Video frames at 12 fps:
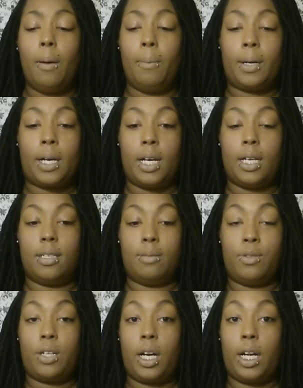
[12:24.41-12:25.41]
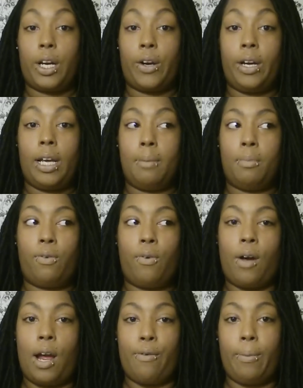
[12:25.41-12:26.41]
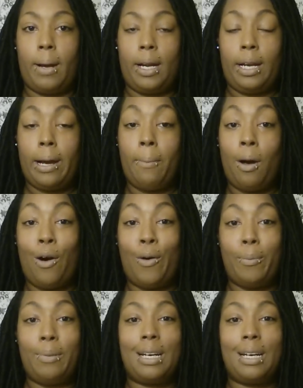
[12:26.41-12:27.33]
because I'm trying to hurry up before everybody come home,